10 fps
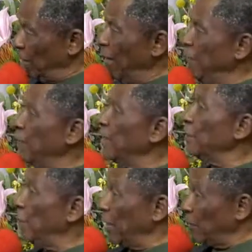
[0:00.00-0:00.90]
Every
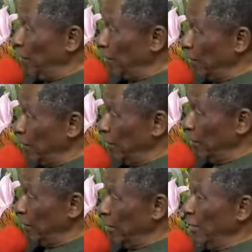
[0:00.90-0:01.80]
department
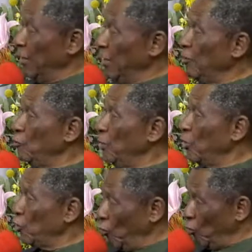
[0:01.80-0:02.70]
needs to be
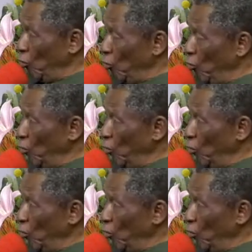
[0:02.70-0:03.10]
sure